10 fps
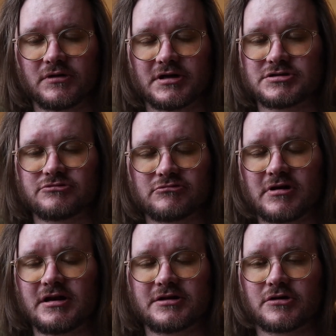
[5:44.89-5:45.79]
It's
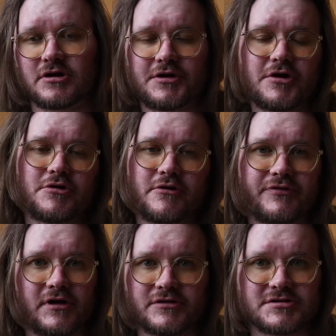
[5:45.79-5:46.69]
really good. I don't know if
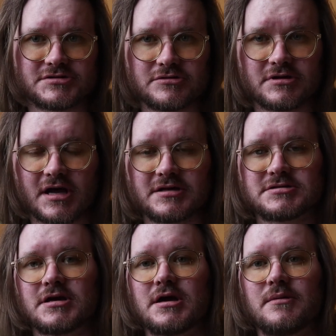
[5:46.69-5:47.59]
the others do that,